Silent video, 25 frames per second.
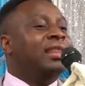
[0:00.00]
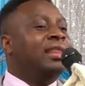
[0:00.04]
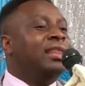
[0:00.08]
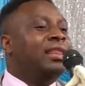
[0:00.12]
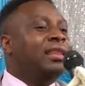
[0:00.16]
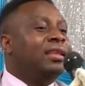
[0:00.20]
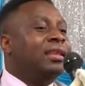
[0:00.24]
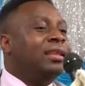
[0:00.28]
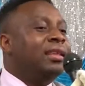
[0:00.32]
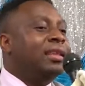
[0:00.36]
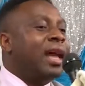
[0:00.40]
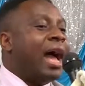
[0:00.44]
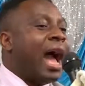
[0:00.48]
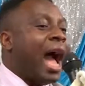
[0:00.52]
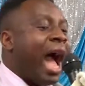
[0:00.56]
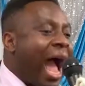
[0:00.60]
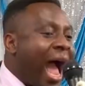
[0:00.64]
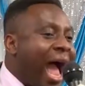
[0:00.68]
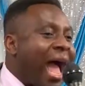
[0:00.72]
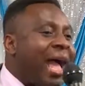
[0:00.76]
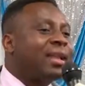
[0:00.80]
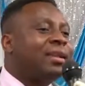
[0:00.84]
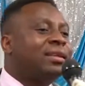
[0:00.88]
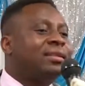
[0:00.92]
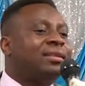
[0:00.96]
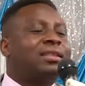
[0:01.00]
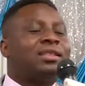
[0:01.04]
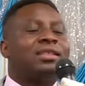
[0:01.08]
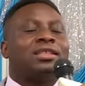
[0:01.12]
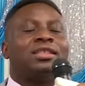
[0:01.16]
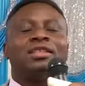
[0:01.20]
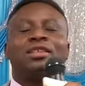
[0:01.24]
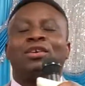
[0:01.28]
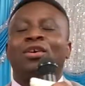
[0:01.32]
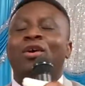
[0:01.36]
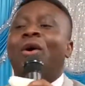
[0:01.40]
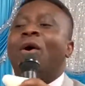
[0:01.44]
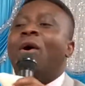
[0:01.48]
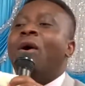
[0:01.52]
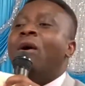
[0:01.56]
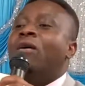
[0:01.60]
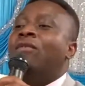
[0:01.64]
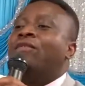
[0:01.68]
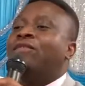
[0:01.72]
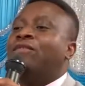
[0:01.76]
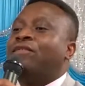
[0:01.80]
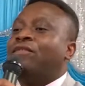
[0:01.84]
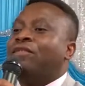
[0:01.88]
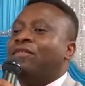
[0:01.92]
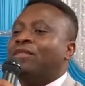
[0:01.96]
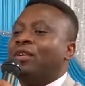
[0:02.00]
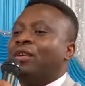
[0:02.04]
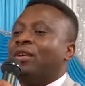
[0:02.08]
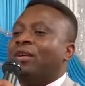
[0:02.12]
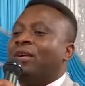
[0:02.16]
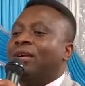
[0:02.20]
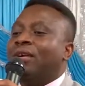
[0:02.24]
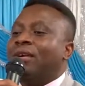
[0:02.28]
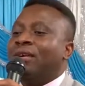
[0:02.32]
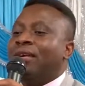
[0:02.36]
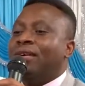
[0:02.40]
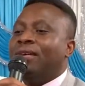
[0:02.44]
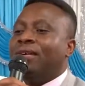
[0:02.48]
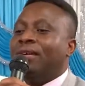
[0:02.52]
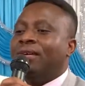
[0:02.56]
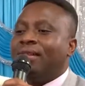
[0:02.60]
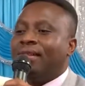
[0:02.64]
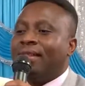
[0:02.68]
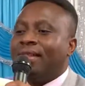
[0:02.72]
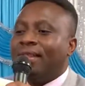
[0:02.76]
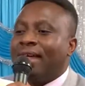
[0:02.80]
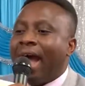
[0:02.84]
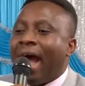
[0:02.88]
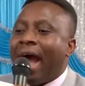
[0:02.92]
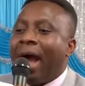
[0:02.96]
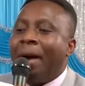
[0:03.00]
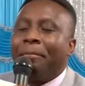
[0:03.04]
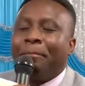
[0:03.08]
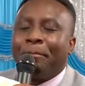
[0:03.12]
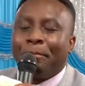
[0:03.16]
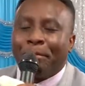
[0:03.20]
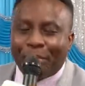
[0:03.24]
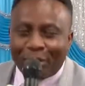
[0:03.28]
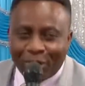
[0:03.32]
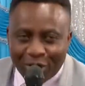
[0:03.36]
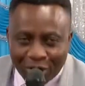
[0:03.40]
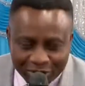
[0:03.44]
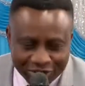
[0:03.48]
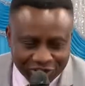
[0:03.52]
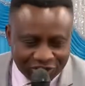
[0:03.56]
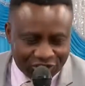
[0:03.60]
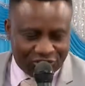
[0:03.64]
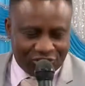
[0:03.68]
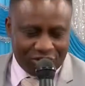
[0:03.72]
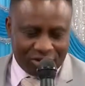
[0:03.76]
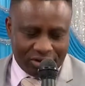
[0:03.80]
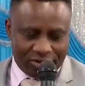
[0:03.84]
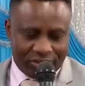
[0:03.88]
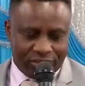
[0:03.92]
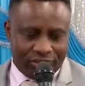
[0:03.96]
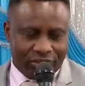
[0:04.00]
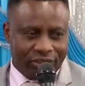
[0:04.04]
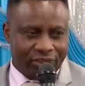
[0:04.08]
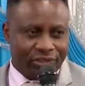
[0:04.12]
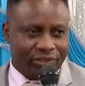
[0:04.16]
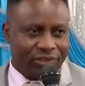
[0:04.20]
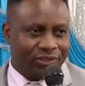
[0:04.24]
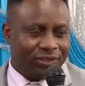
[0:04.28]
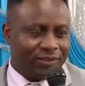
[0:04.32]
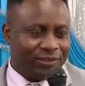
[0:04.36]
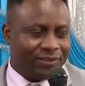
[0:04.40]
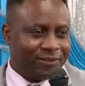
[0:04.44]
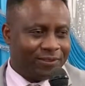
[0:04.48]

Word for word: the Acts of Apostles.